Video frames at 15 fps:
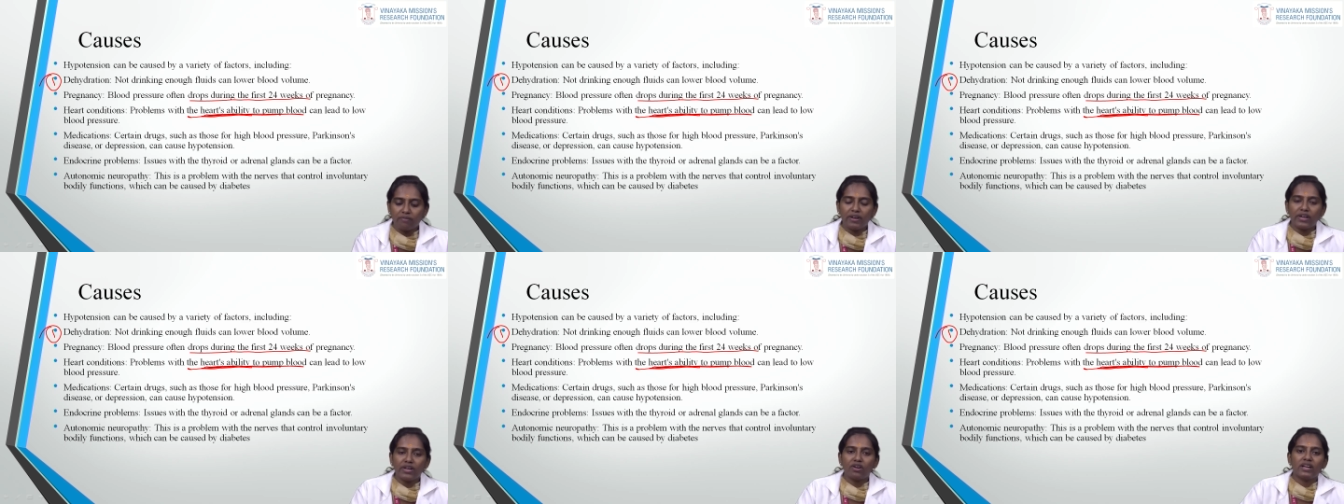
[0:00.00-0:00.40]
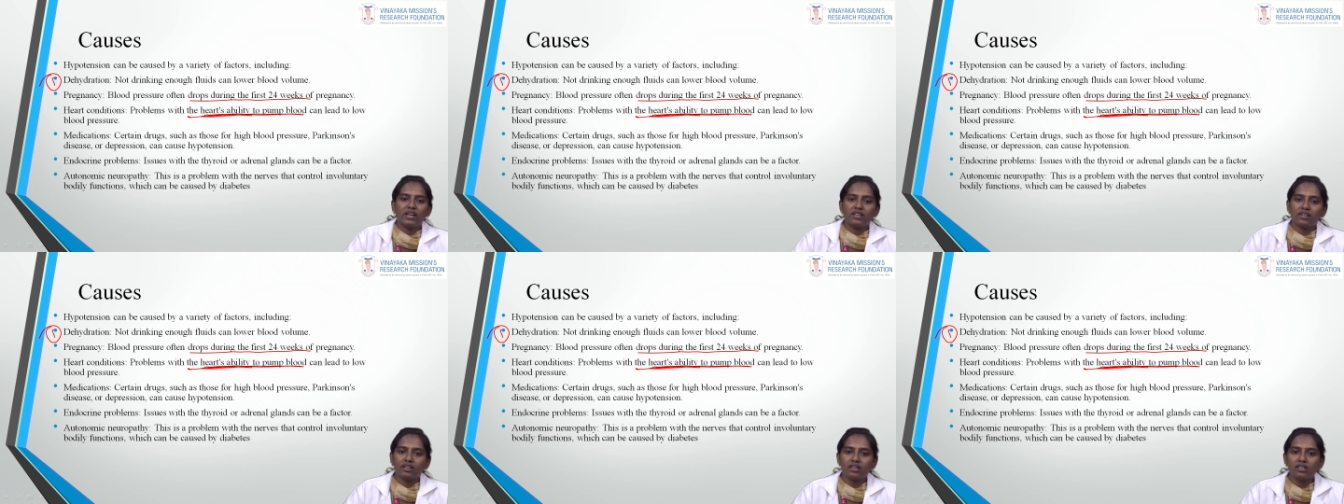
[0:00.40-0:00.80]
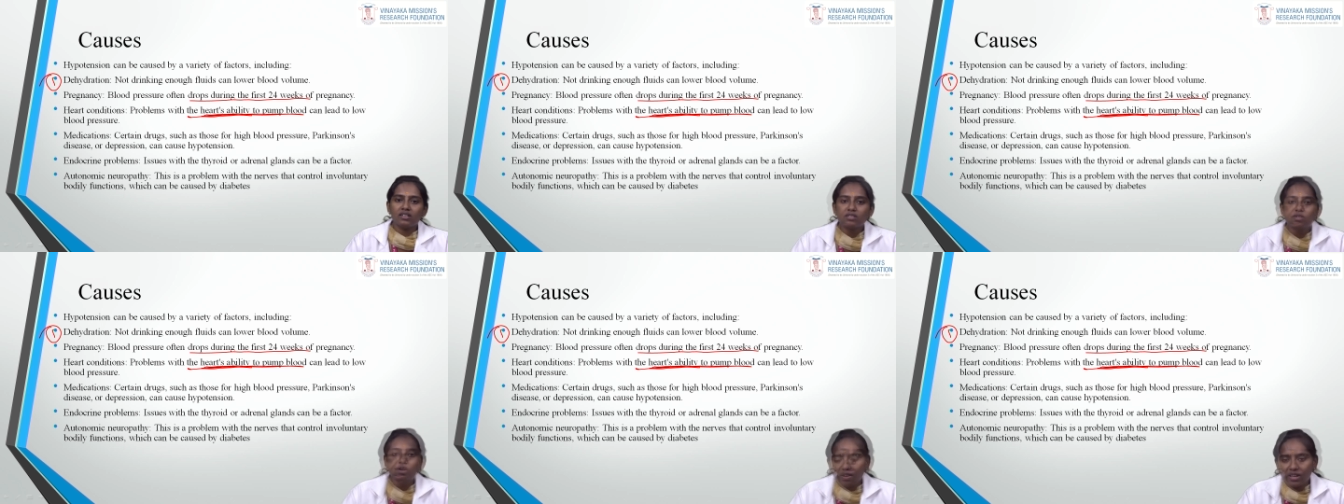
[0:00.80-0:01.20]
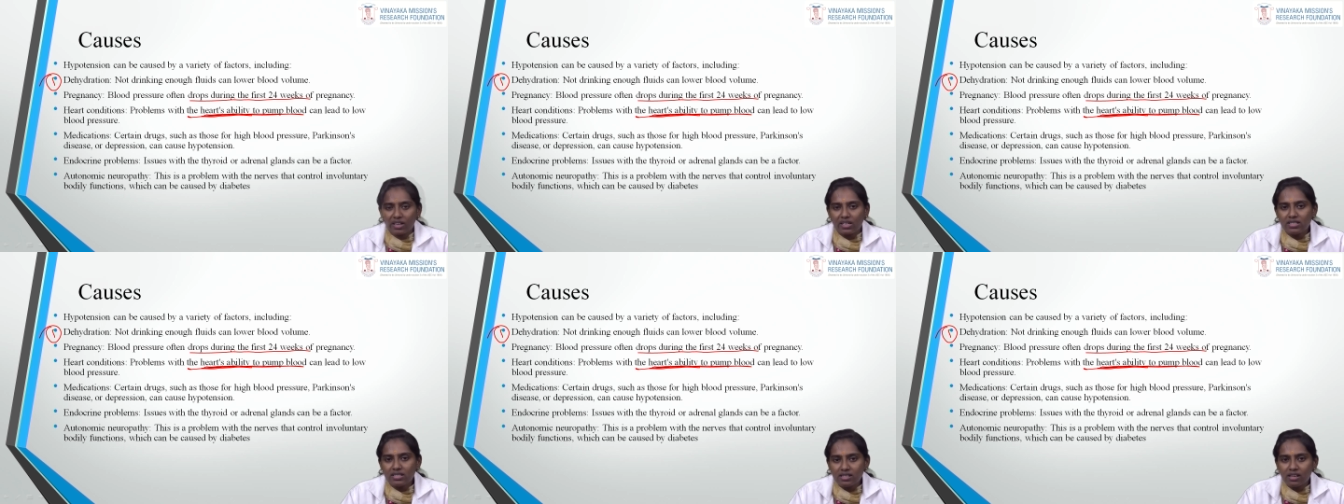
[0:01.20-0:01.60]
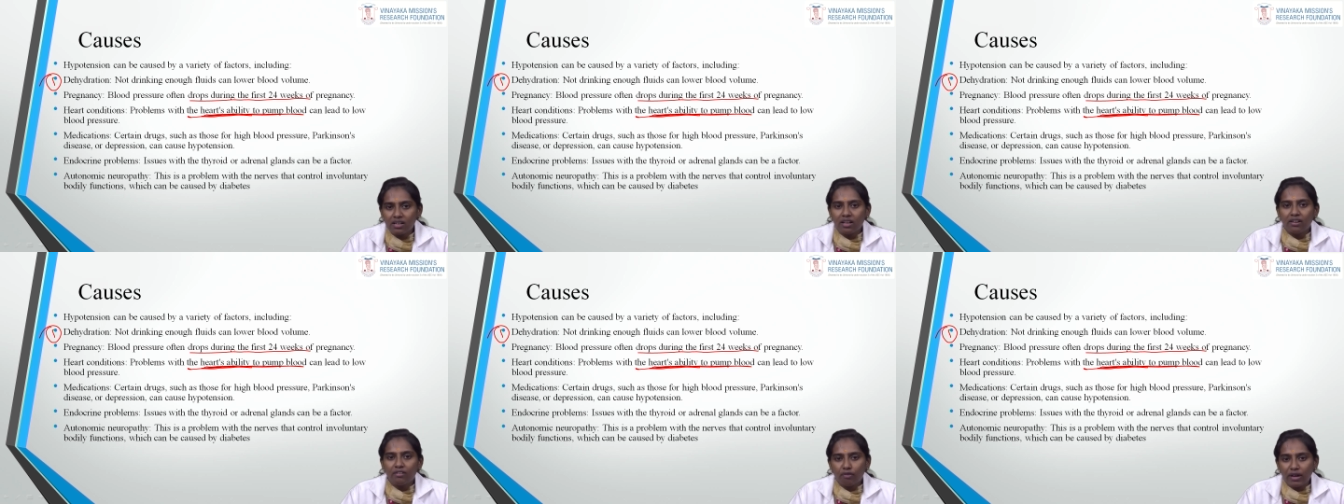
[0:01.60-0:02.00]
When your ventricles, auricles
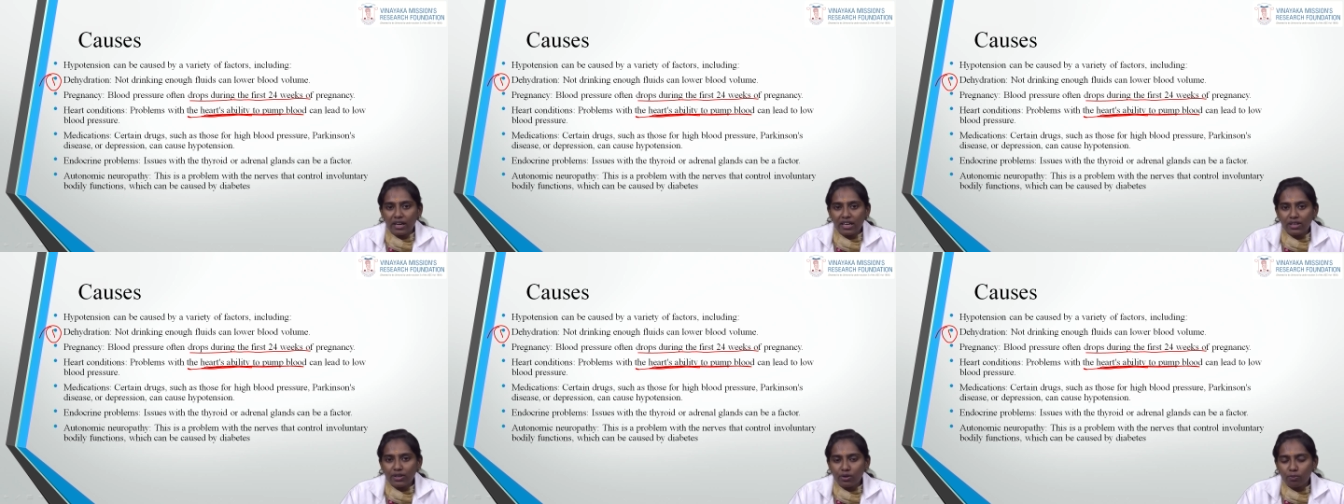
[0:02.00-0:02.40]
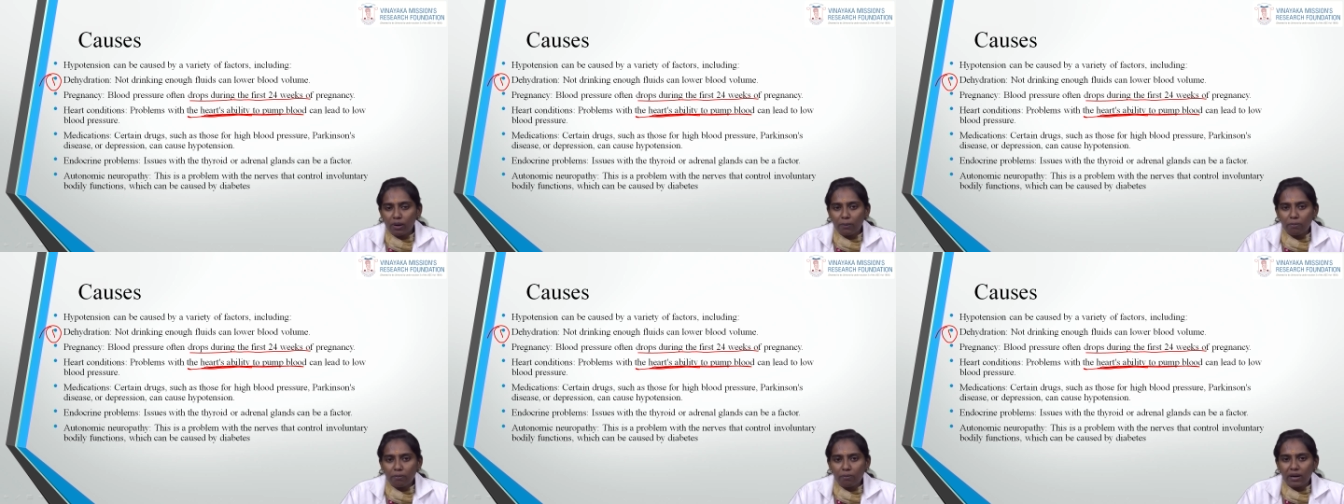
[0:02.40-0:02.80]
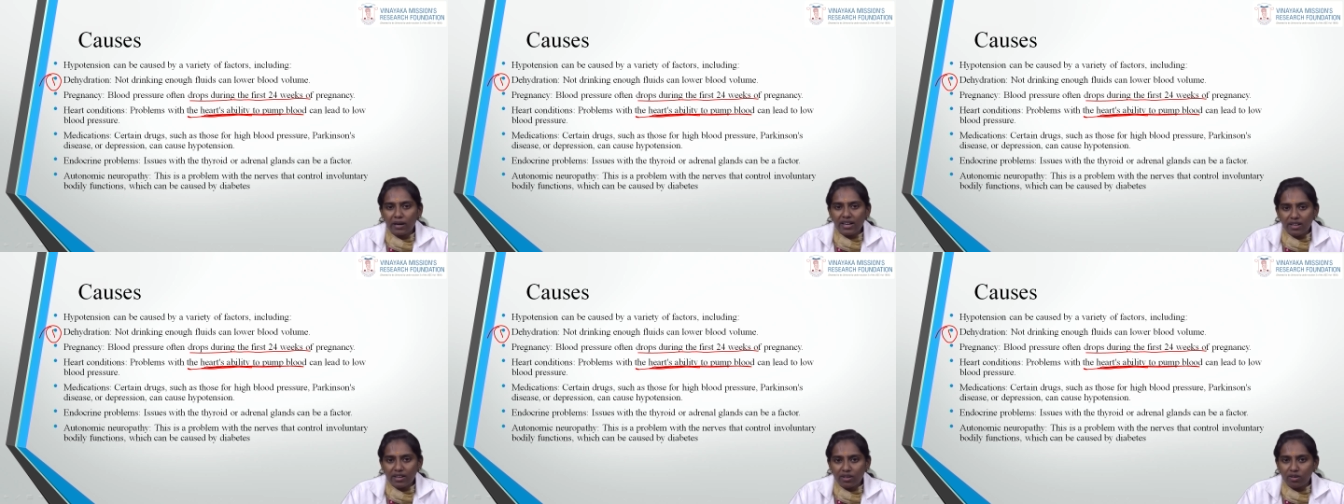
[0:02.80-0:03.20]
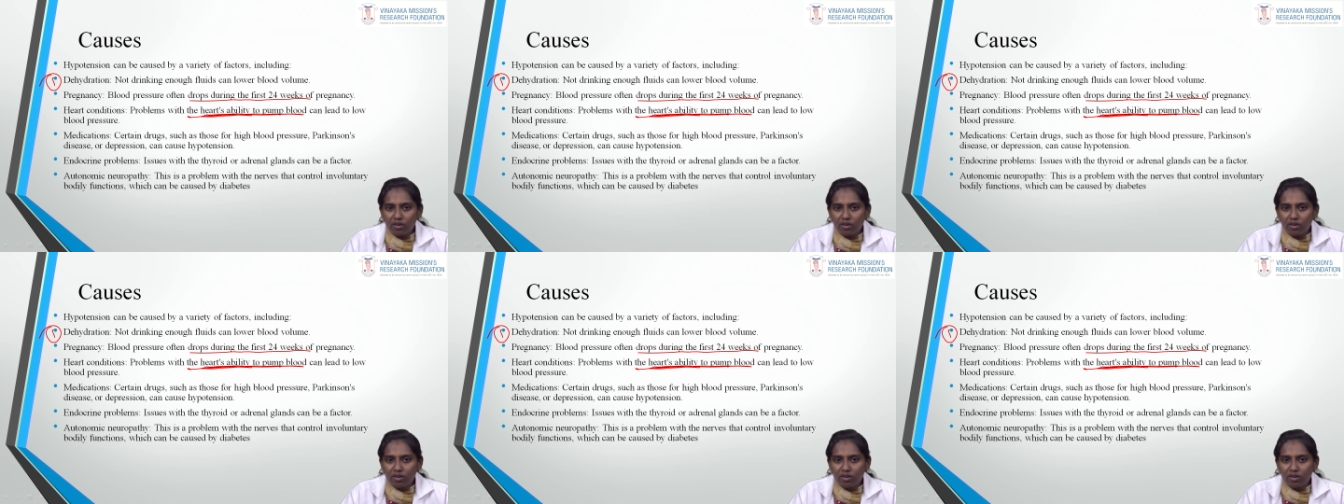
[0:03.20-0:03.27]
fail to pump blood,